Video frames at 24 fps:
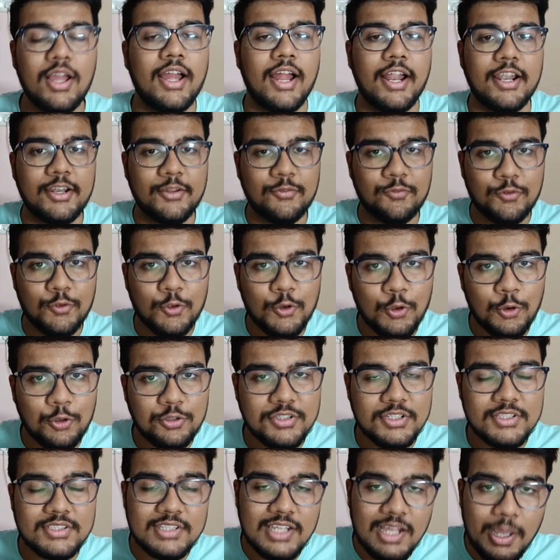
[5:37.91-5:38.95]
And if you know
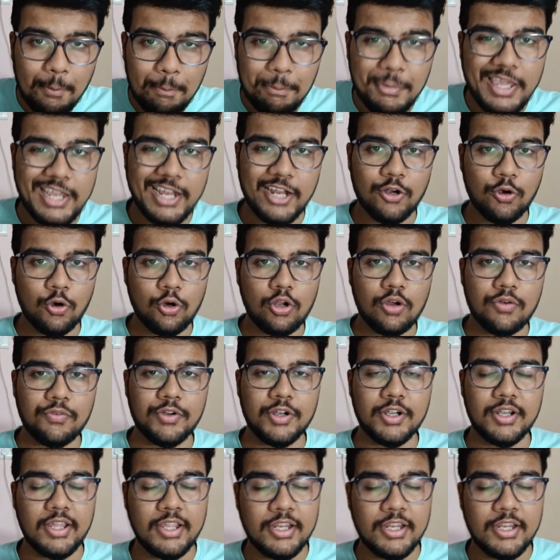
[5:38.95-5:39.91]
this, make a note of it